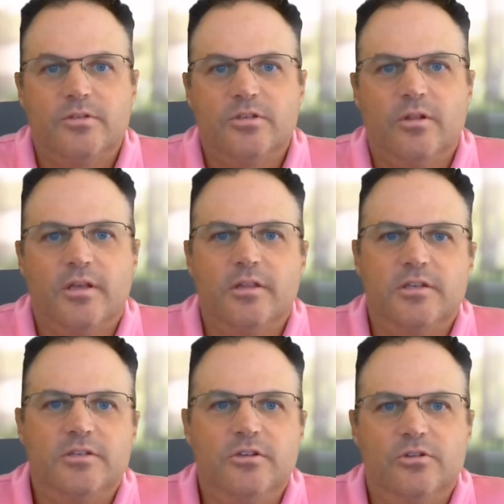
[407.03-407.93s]
So like in
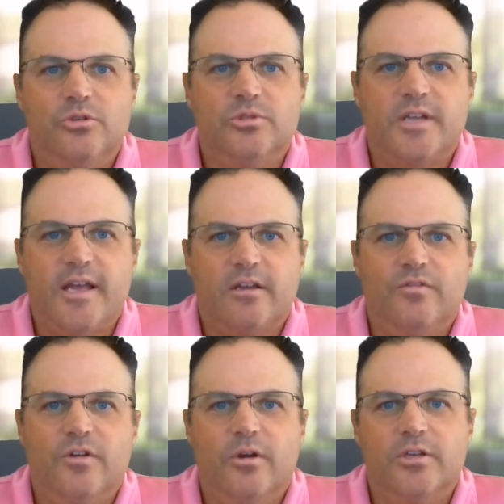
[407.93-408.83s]
the dual stack
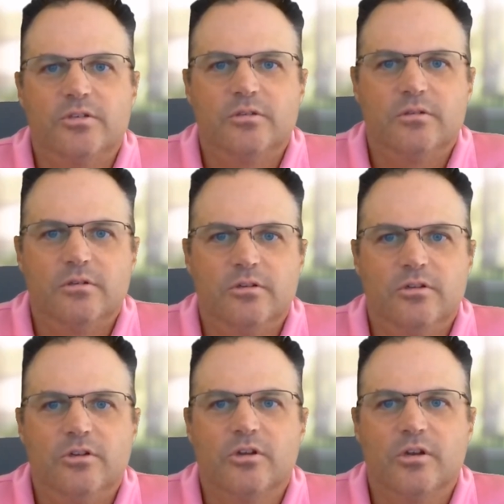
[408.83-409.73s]
configuration,
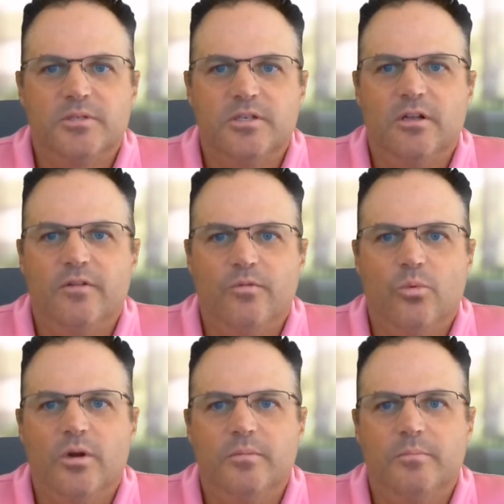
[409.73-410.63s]
you're going to still
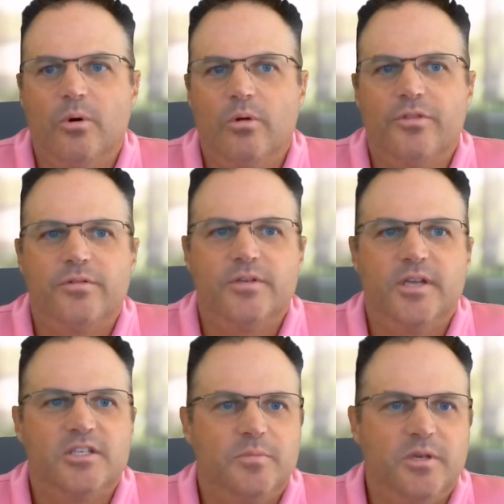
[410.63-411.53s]
run both
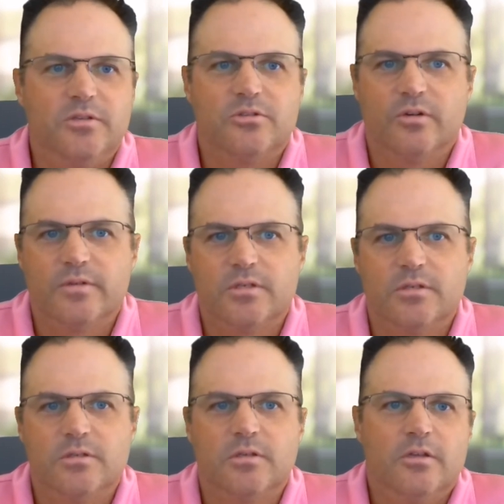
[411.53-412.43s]
DHCP
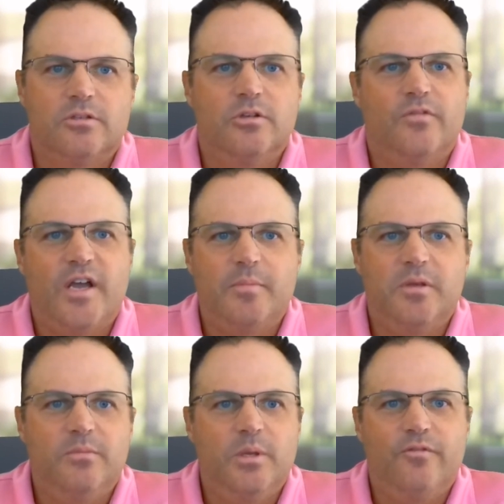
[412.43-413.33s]
services. So you'll have
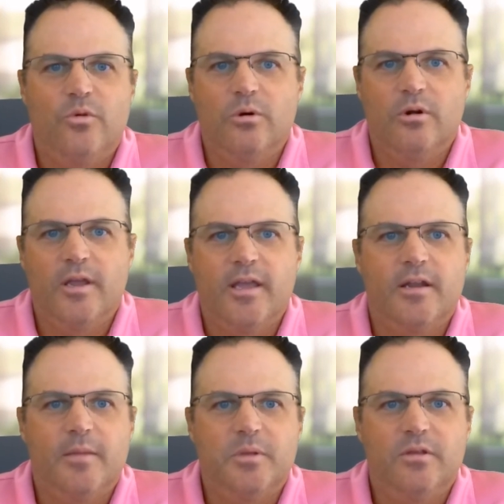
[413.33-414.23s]
IPv4
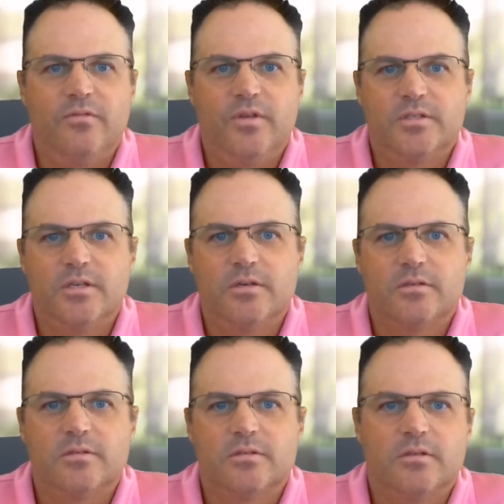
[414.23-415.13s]
and
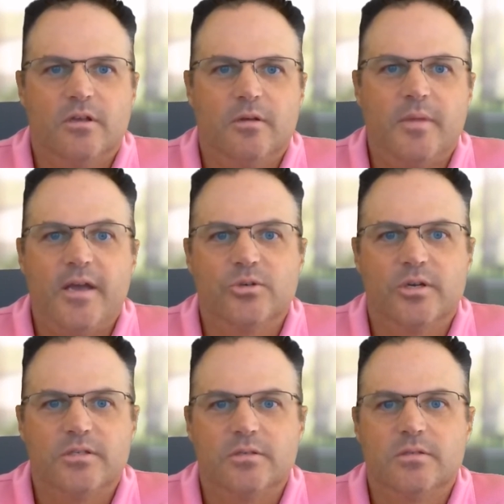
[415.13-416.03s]
IPv6
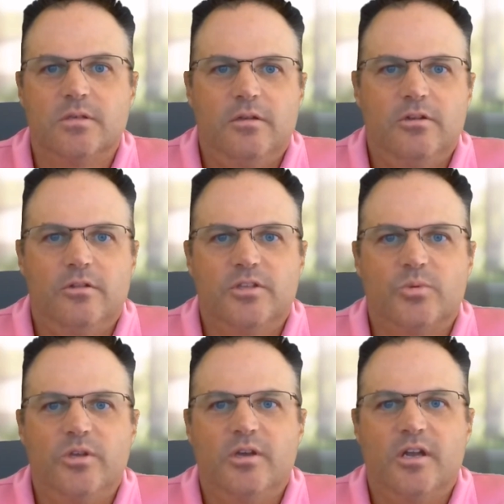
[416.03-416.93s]
addresses.
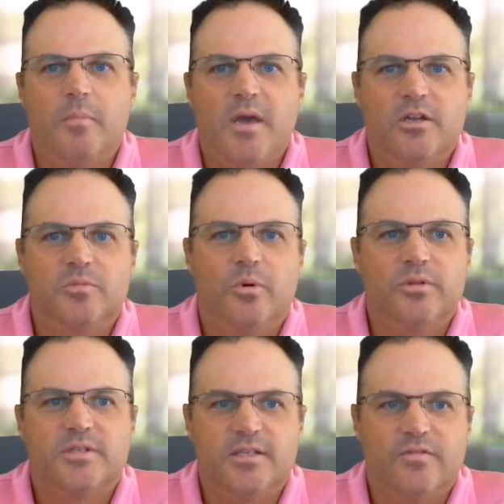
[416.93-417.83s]
This way you can kind of manage
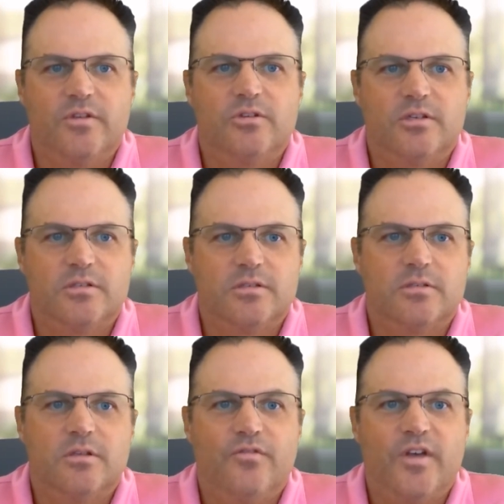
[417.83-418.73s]
both sets of
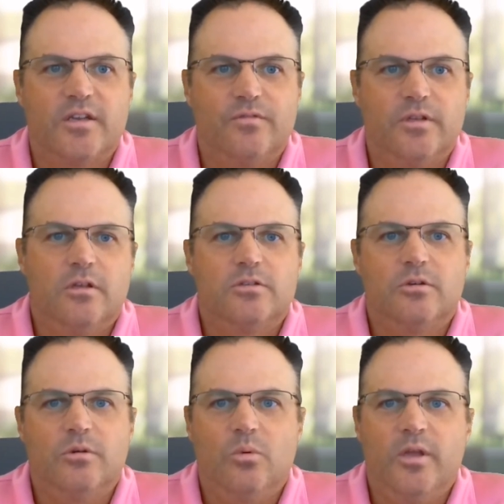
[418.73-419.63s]
addresses effectively.
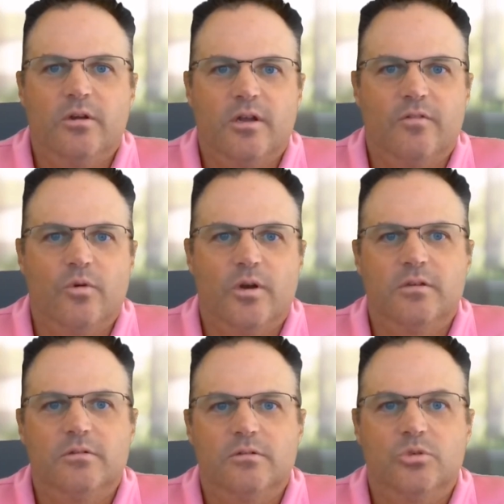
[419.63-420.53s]
So in a way, you're kind of
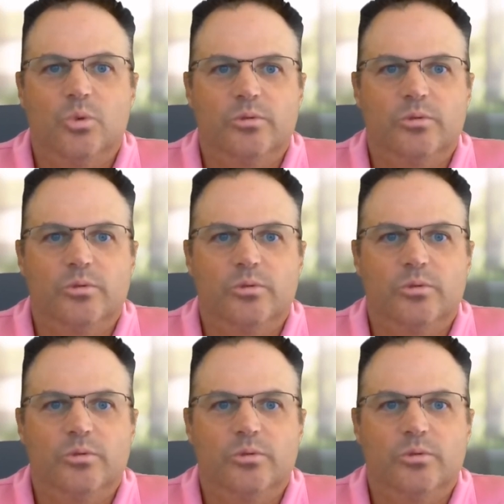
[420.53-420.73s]
running dual